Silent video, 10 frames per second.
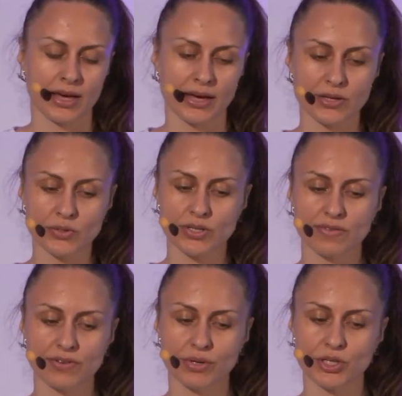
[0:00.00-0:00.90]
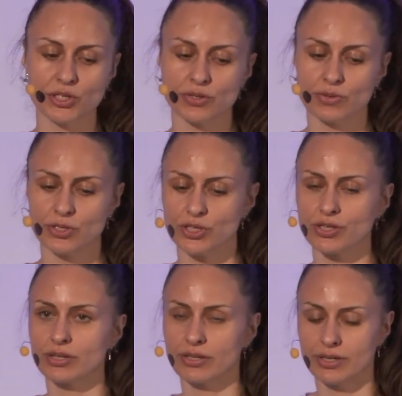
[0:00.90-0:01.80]
I used the configurations to adjust
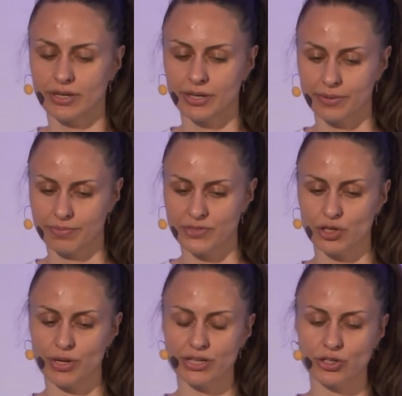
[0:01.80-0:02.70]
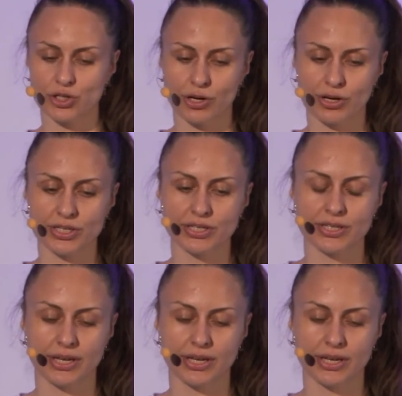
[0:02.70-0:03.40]
the generated charts,